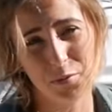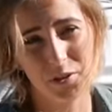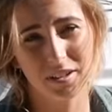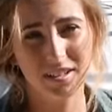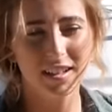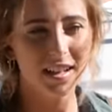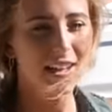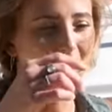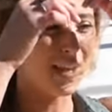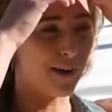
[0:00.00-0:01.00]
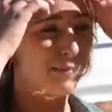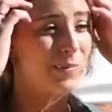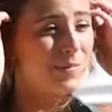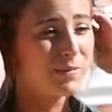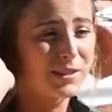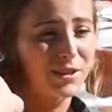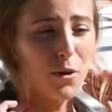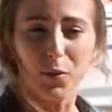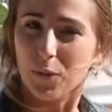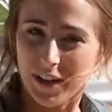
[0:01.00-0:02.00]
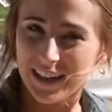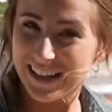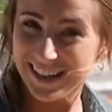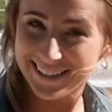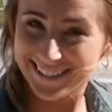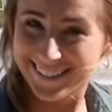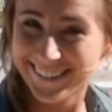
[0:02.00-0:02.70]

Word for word: work. So we're winging it.